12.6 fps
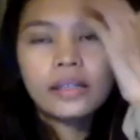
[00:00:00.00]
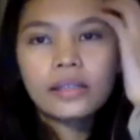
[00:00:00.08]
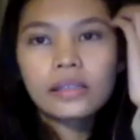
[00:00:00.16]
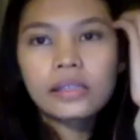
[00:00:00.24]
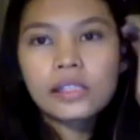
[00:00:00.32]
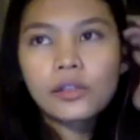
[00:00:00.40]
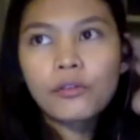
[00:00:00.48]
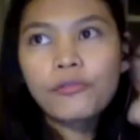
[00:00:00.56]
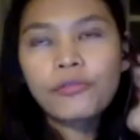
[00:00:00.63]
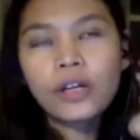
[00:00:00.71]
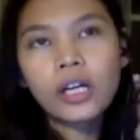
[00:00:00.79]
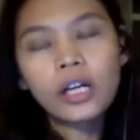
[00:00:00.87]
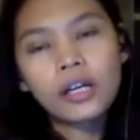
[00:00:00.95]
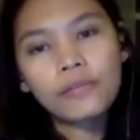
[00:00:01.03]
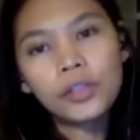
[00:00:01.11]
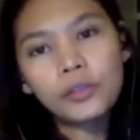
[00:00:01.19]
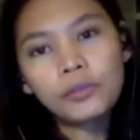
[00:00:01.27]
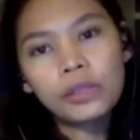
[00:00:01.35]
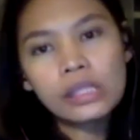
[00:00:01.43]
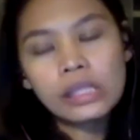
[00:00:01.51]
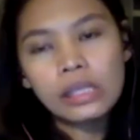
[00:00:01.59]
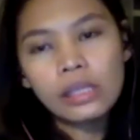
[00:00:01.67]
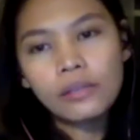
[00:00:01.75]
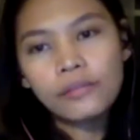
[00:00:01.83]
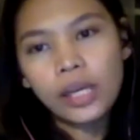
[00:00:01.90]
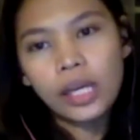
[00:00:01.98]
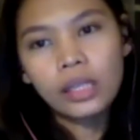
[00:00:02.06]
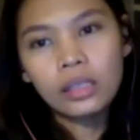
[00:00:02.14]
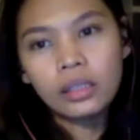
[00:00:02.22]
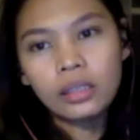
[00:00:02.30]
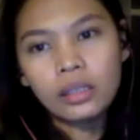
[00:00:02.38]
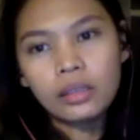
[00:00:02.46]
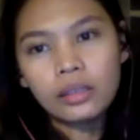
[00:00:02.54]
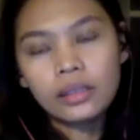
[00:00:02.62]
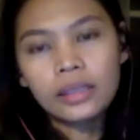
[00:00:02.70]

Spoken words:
so far, have you received any